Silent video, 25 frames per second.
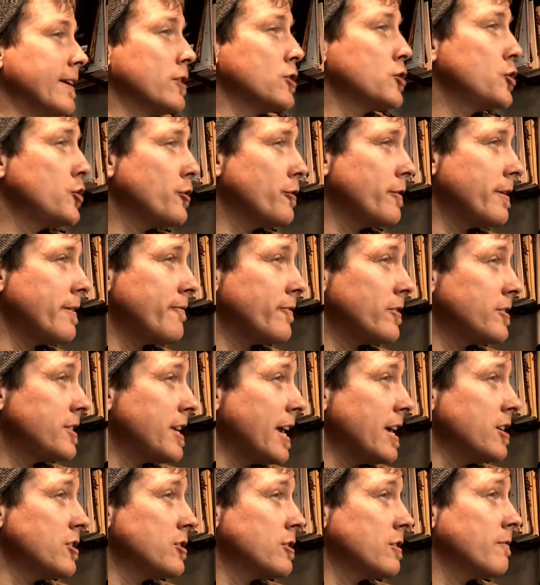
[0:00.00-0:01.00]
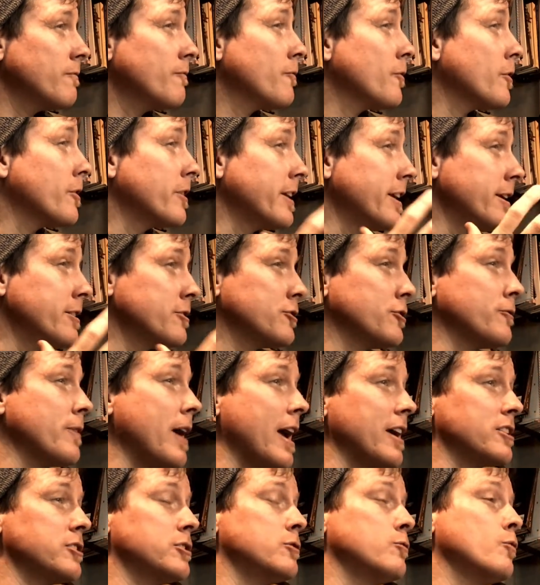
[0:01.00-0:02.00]
There's your invitation for an
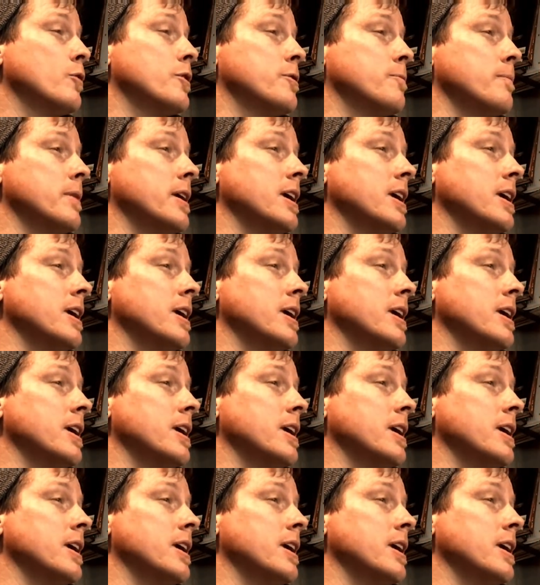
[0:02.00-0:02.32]
interaction with